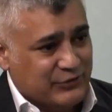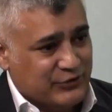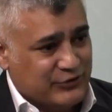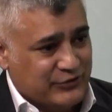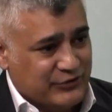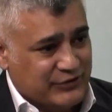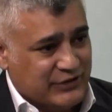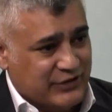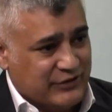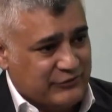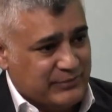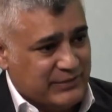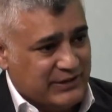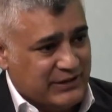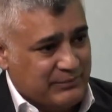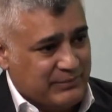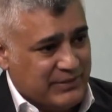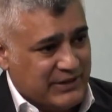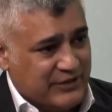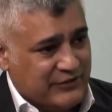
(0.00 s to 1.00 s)
on £2.5
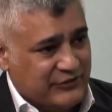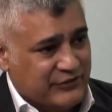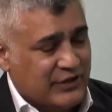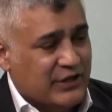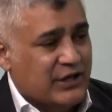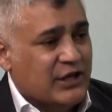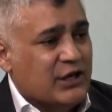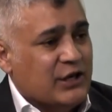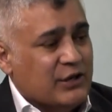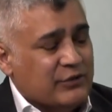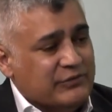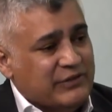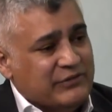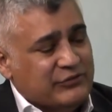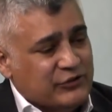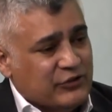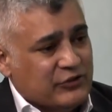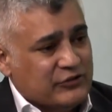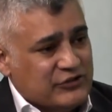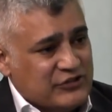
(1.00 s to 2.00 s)
million. We've
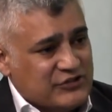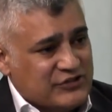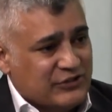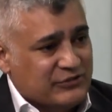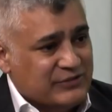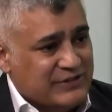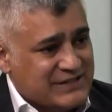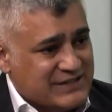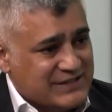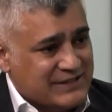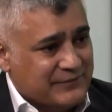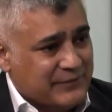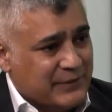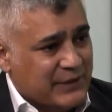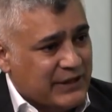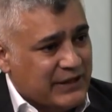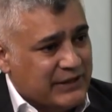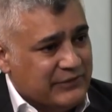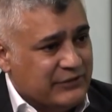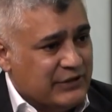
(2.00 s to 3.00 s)
not just only
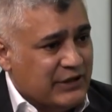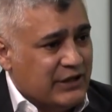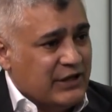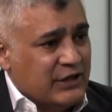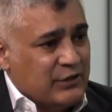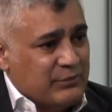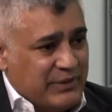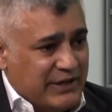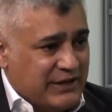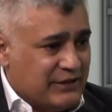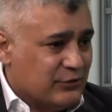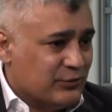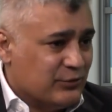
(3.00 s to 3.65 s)
survived, paid